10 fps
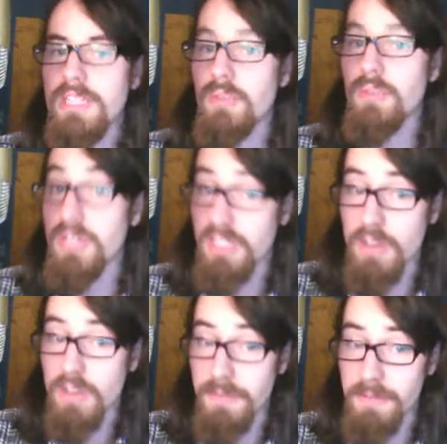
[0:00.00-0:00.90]
writing a
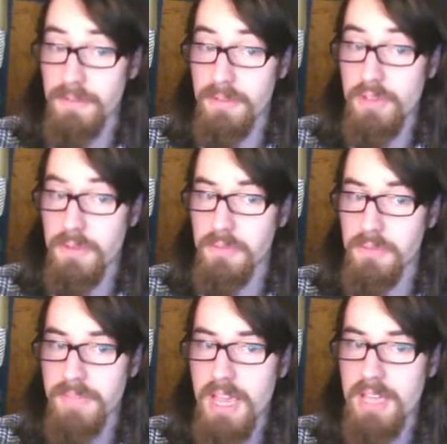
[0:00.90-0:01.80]

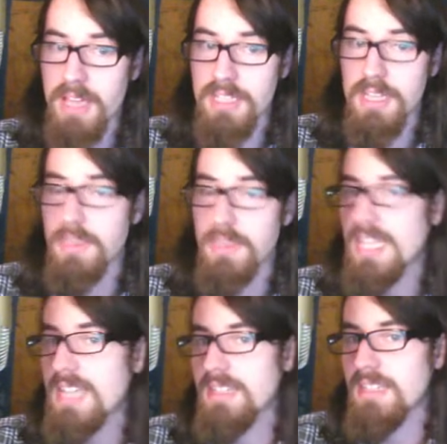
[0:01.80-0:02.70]
novel, and so is
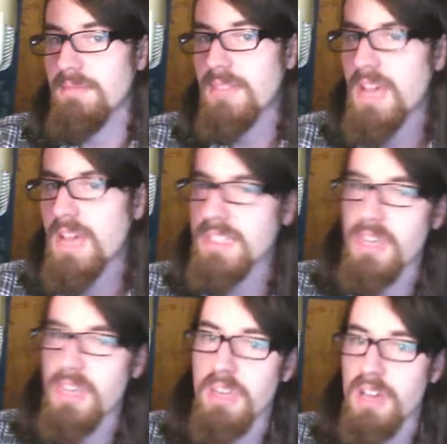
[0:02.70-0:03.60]
Kester. How's it
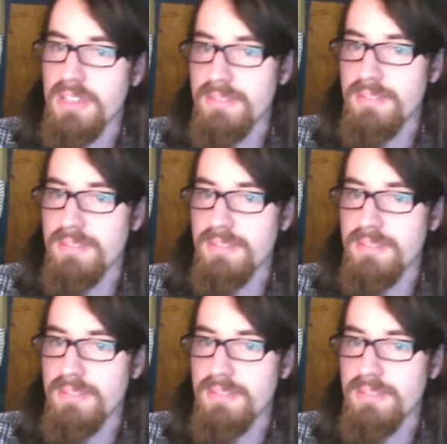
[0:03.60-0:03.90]
going, guys?